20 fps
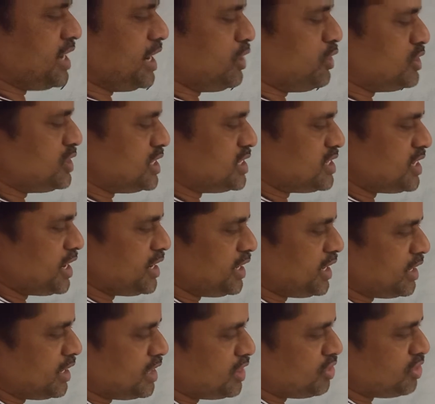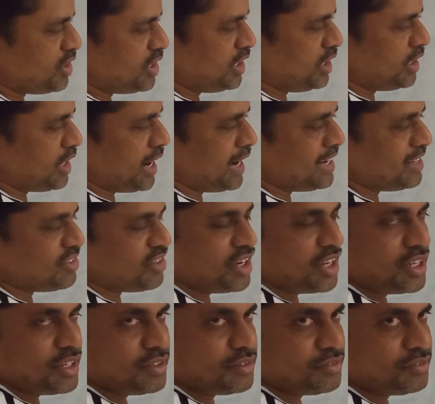hydrogens are here, 3 and
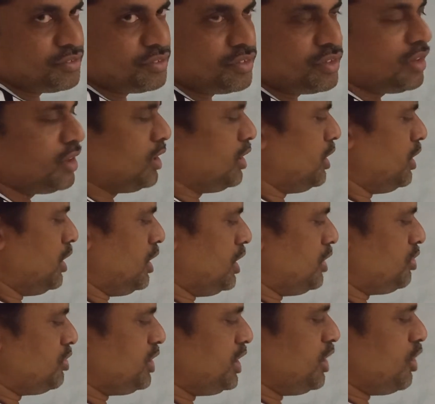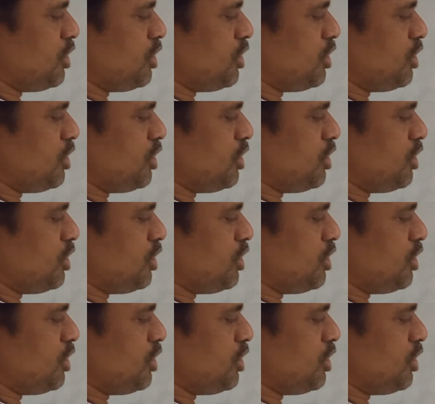3. 3